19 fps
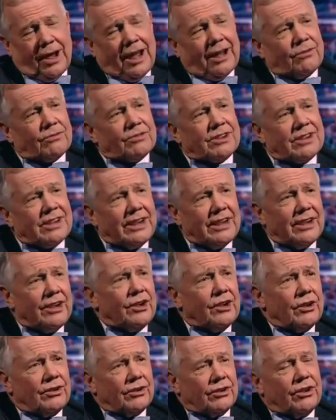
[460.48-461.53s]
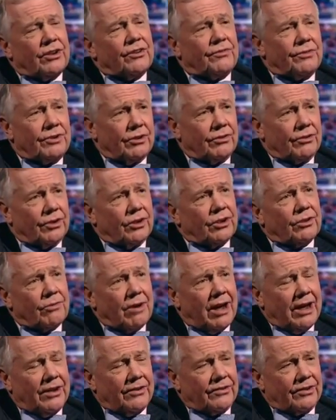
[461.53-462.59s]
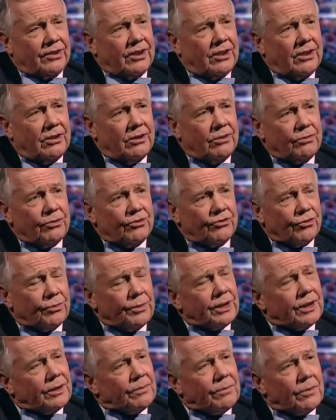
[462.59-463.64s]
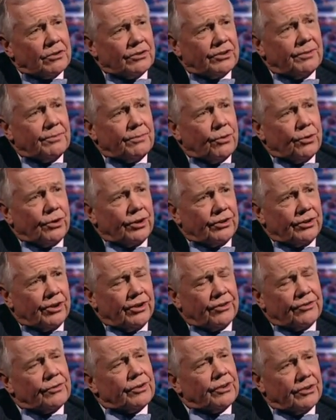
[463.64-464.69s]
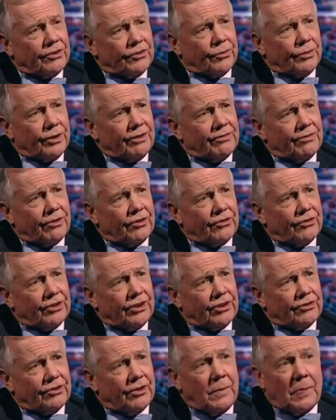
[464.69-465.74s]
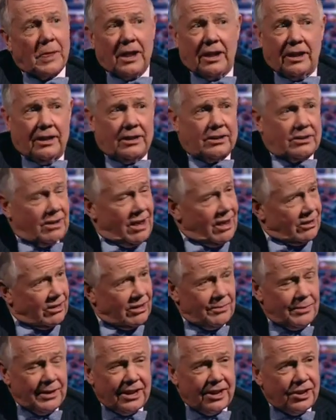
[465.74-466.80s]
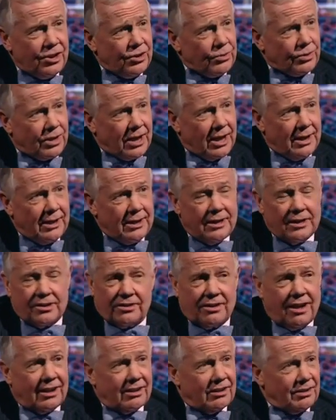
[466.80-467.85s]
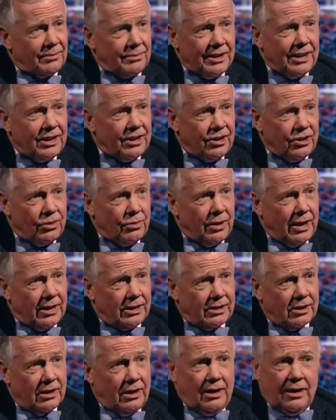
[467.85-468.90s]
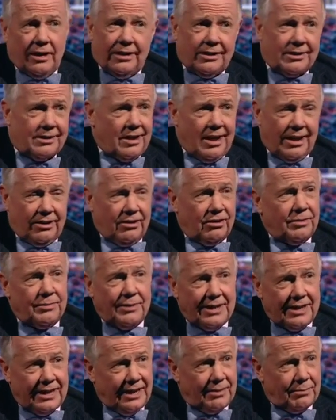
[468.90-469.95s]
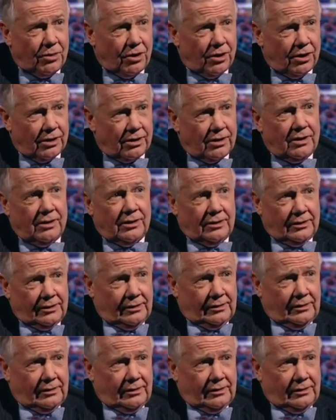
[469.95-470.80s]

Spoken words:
But I don't see any other country on the horizon which will be the most important country in the 21st century. It's not going to be the UK. It's not going to be the US. It's not going to be Denmark.